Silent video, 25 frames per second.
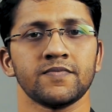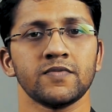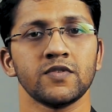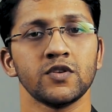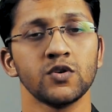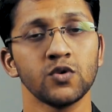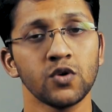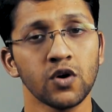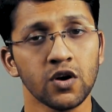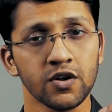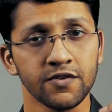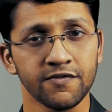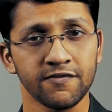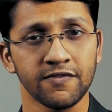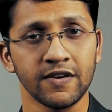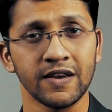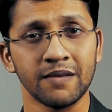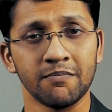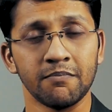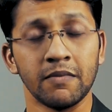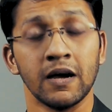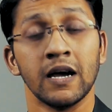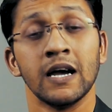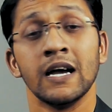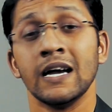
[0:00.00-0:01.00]
You got a
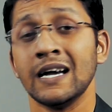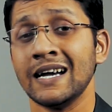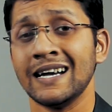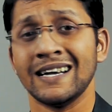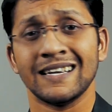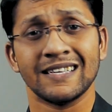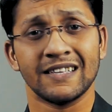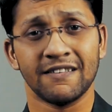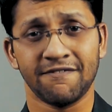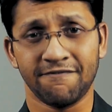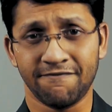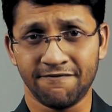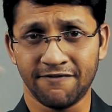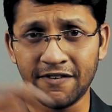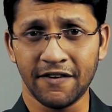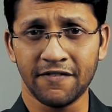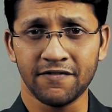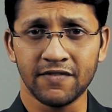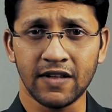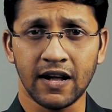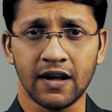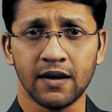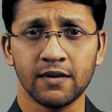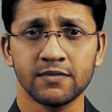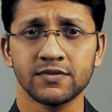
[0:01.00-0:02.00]
fame. The
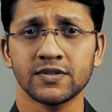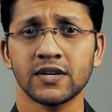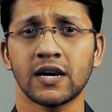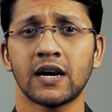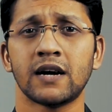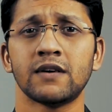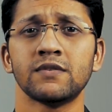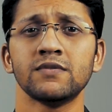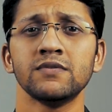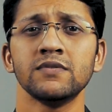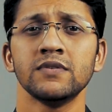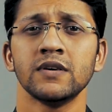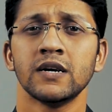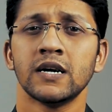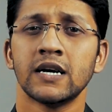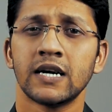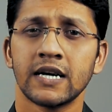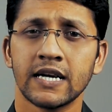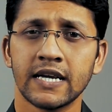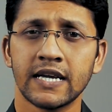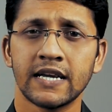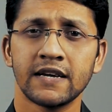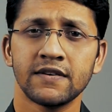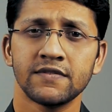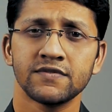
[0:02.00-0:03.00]
5th house Rahu
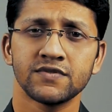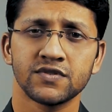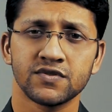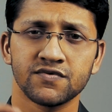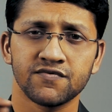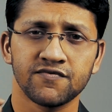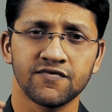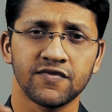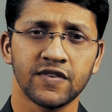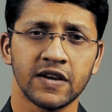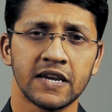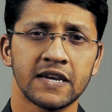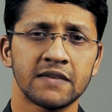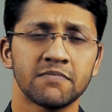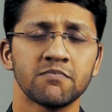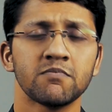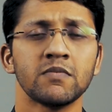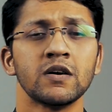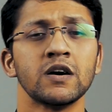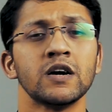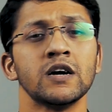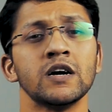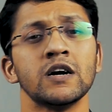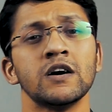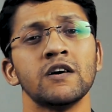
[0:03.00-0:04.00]
gives fame
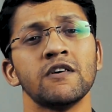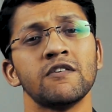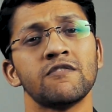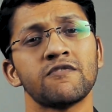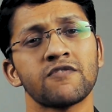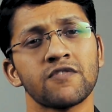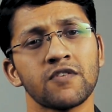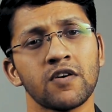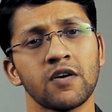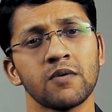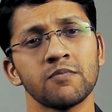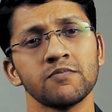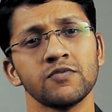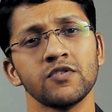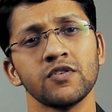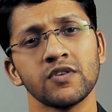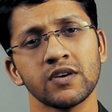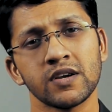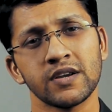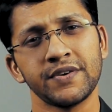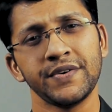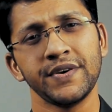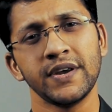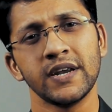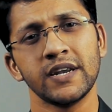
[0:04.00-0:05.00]
from your
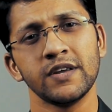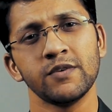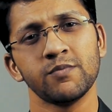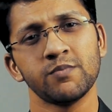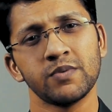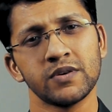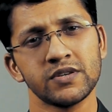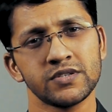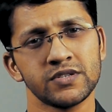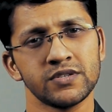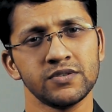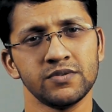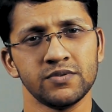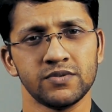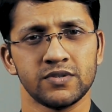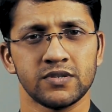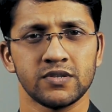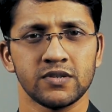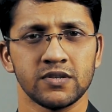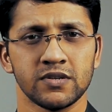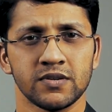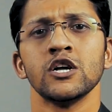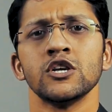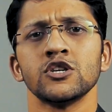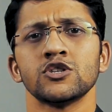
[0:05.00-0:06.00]
creative
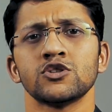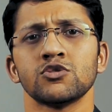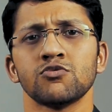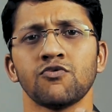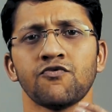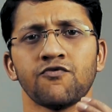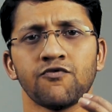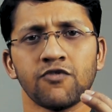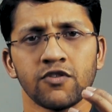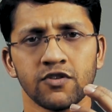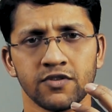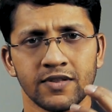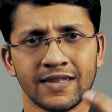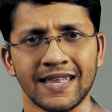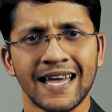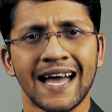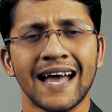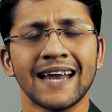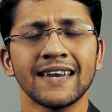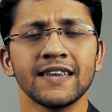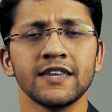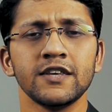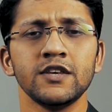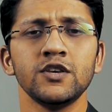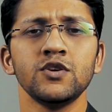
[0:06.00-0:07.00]
pursuits. So for
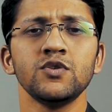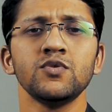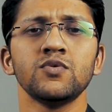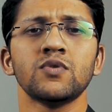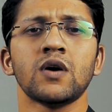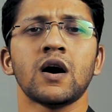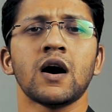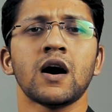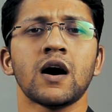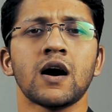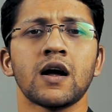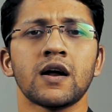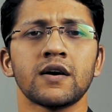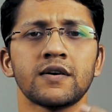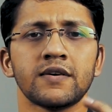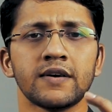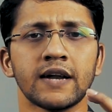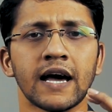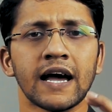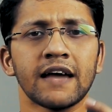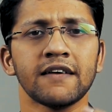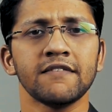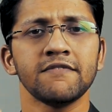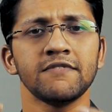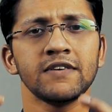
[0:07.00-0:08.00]
that, you are
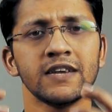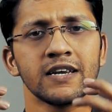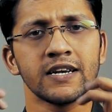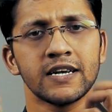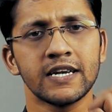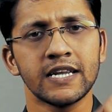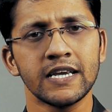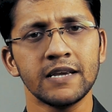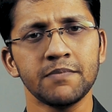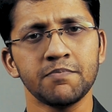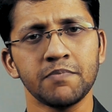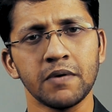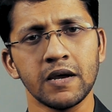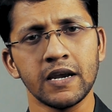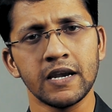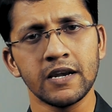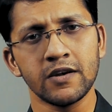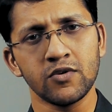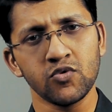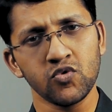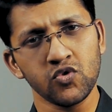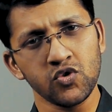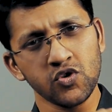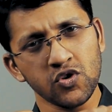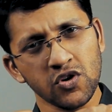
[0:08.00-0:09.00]
diving deep
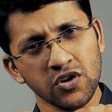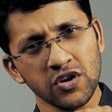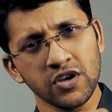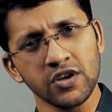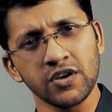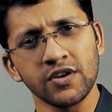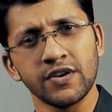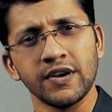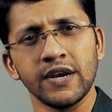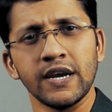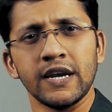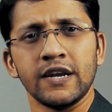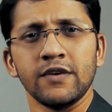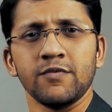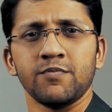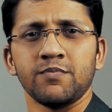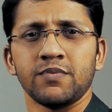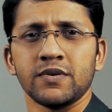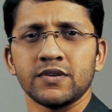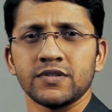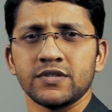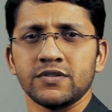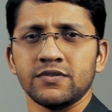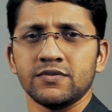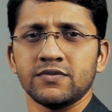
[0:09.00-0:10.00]
into your creative
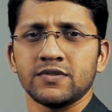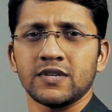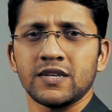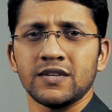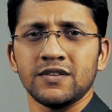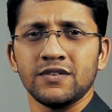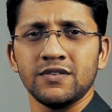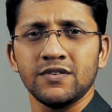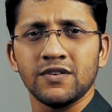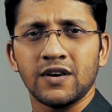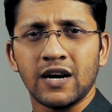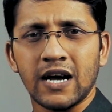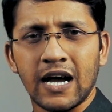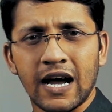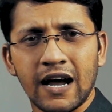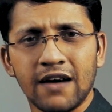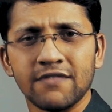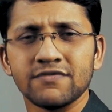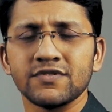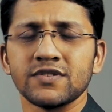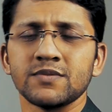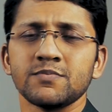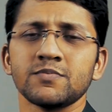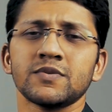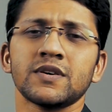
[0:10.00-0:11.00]
pursuits and you
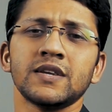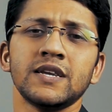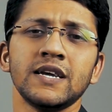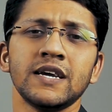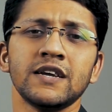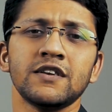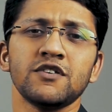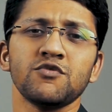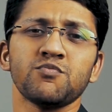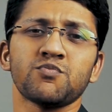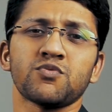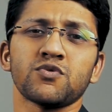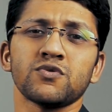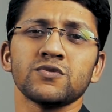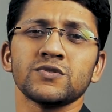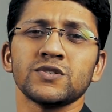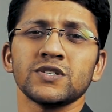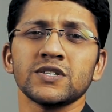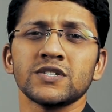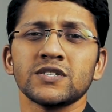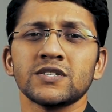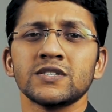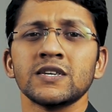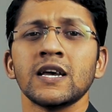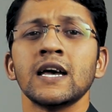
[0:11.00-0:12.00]
have some creative
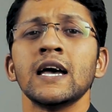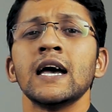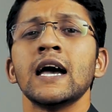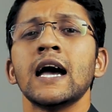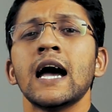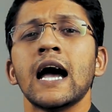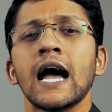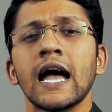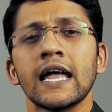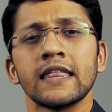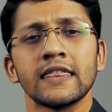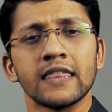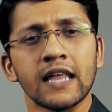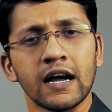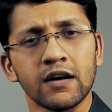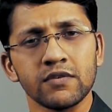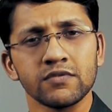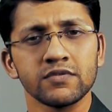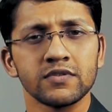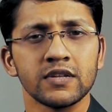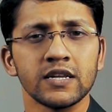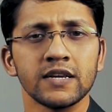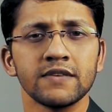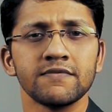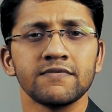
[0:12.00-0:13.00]
projects, and now
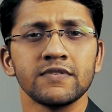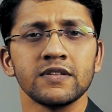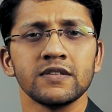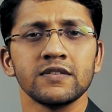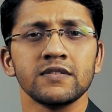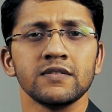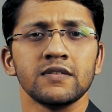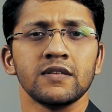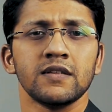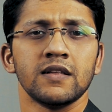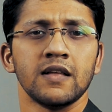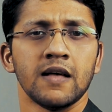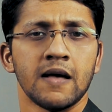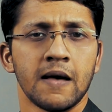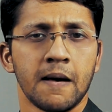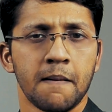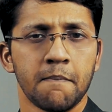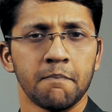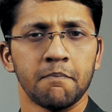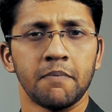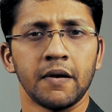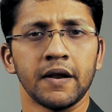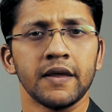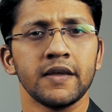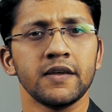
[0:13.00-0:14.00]
they will
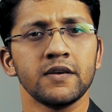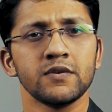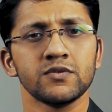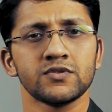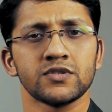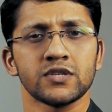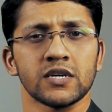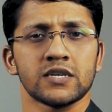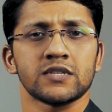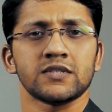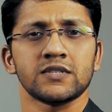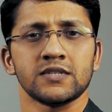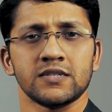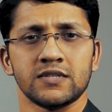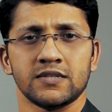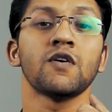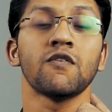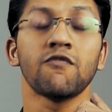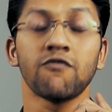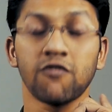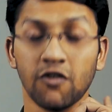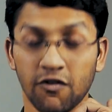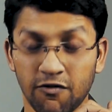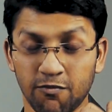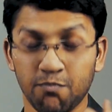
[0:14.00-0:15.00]
bring you success.
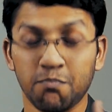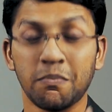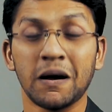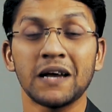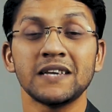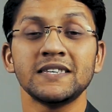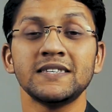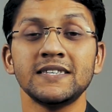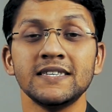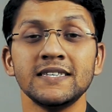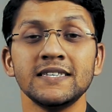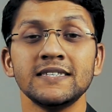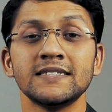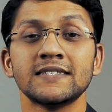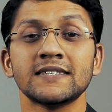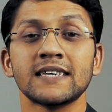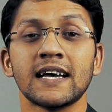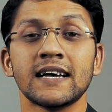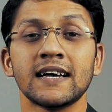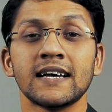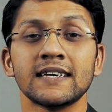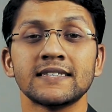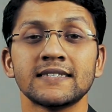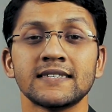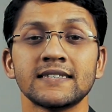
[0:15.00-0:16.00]
For Pisces
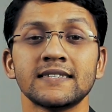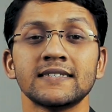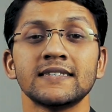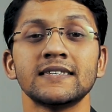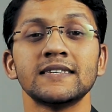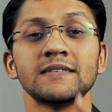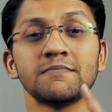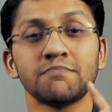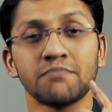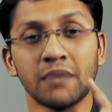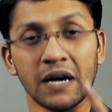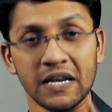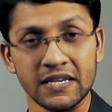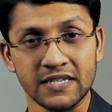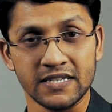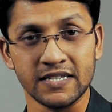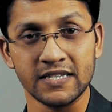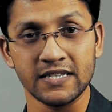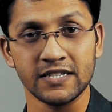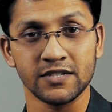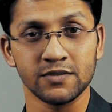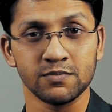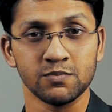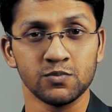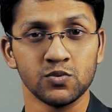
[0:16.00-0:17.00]
Ascendant,
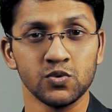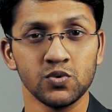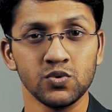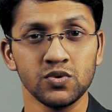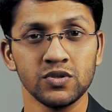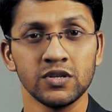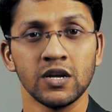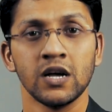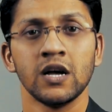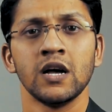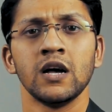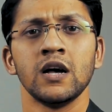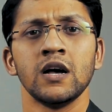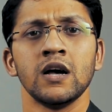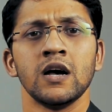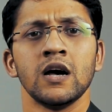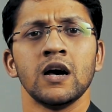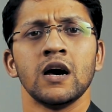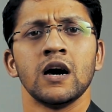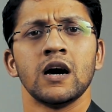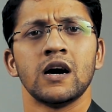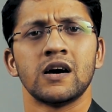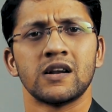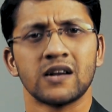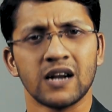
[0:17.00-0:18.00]
Pisces Moon,
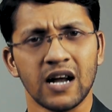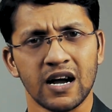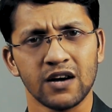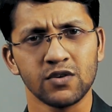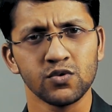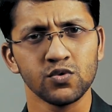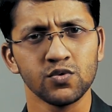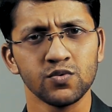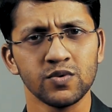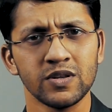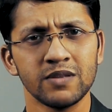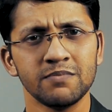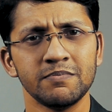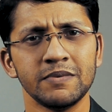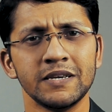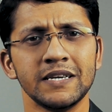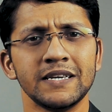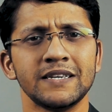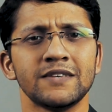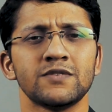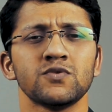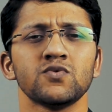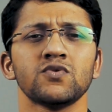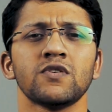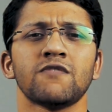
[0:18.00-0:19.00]
Rahu will be
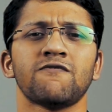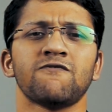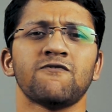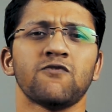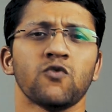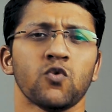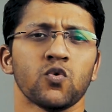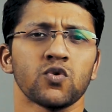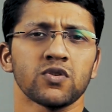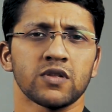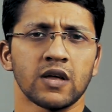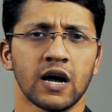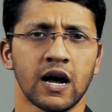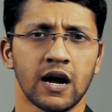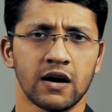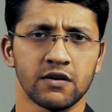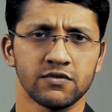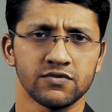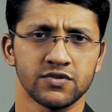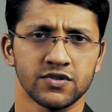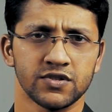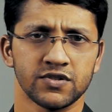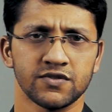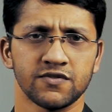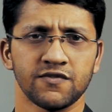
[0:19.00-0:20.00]
into the 4th house.